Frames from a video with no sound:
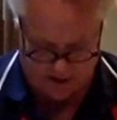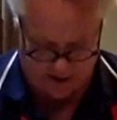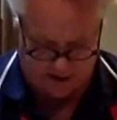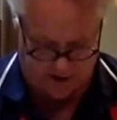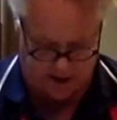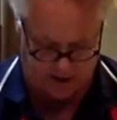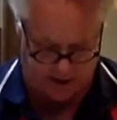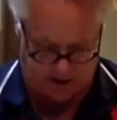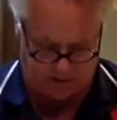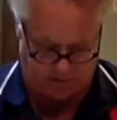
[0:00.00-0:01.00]
you take it
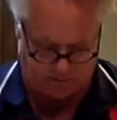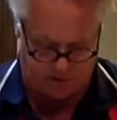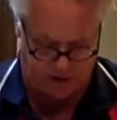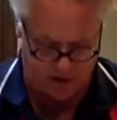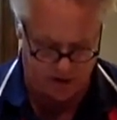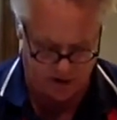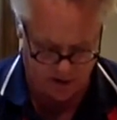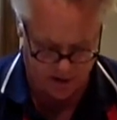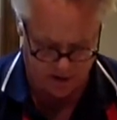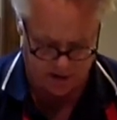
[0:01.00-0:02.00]
out of the fridge,
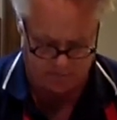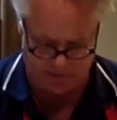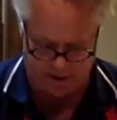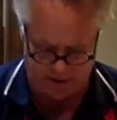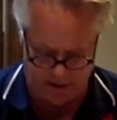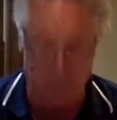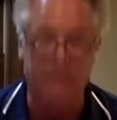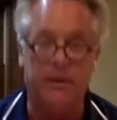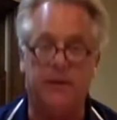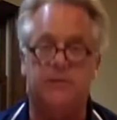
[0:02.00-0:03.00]
give it about 10
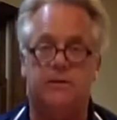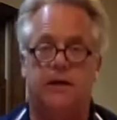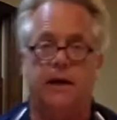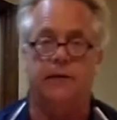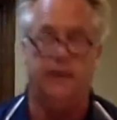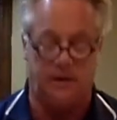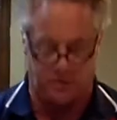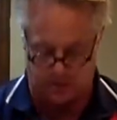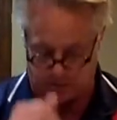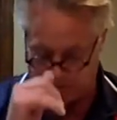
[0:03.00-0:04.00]
minutes, and then it
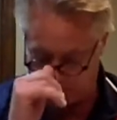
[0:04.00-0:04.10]
should be